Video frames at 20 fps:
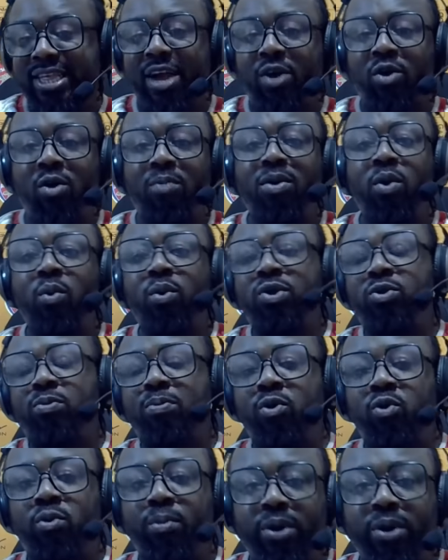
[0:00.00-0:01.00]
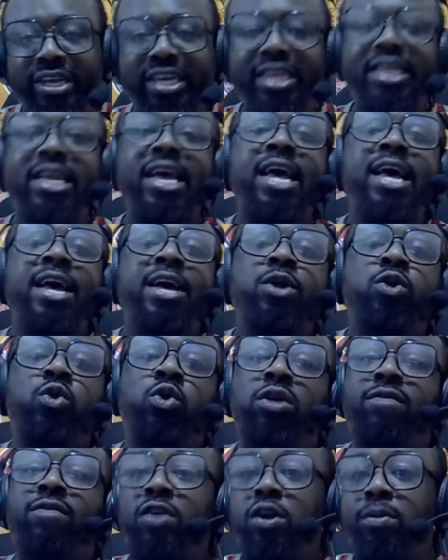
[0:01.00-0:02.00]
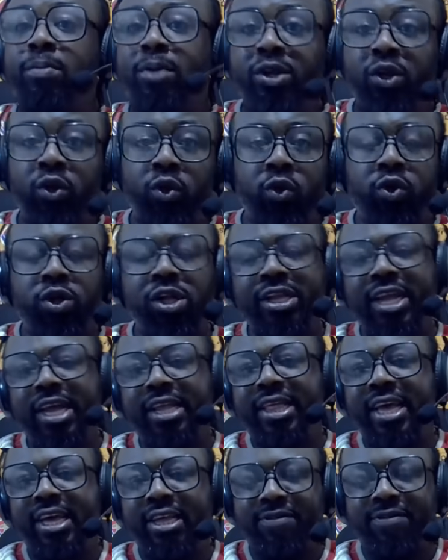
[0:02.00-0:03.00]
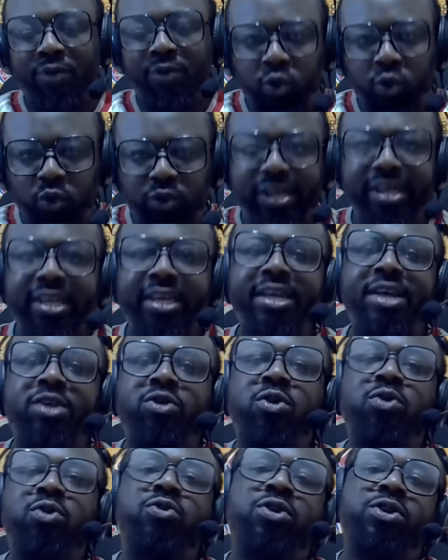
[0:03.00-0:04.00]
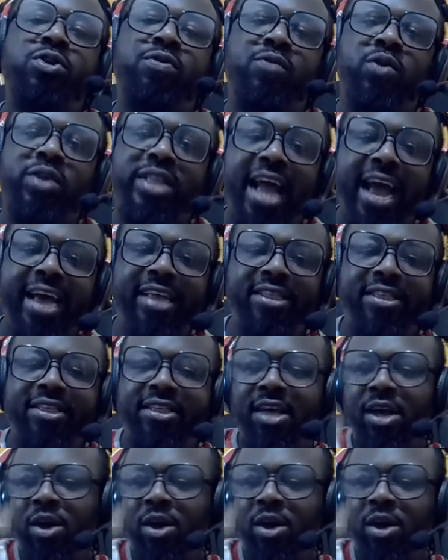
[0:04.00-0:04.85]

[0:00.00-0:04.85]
Like, come here with tomorrow morning to give you the morning news. So then, thanks for tuning in. Enjoy the rest of your night.